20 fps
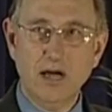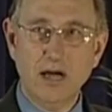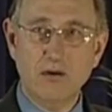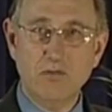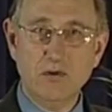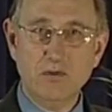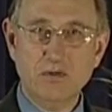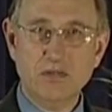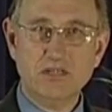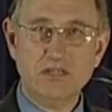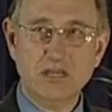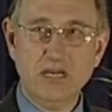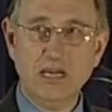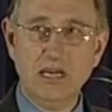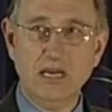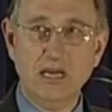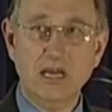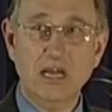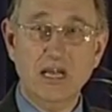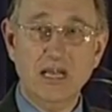And we will
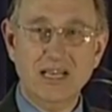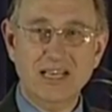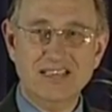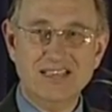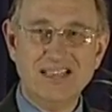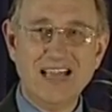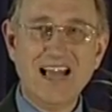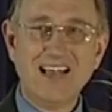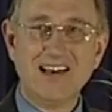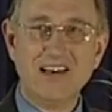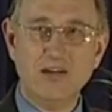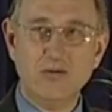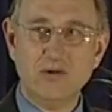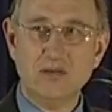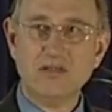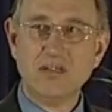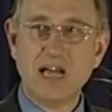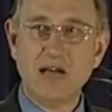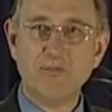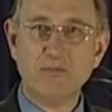see exactly
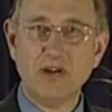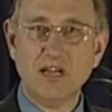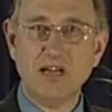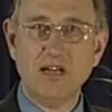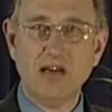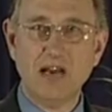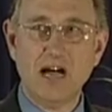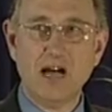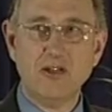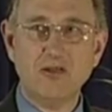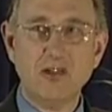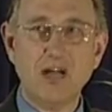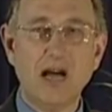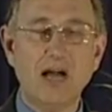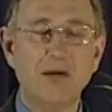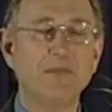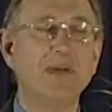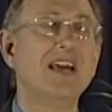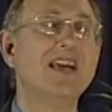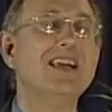what's happening in our
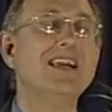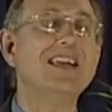time.